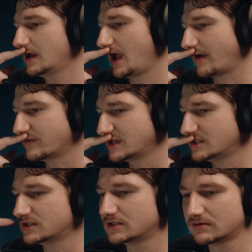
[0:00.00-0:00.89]

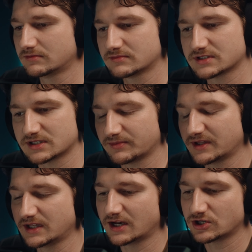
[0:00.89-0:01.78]
having
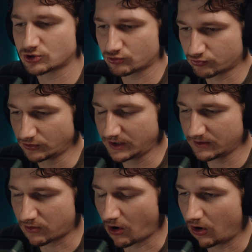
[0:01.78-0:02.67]
something that is truly
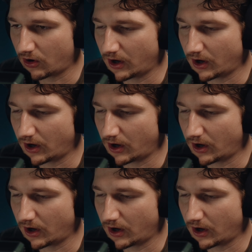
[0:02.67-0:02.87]
raw,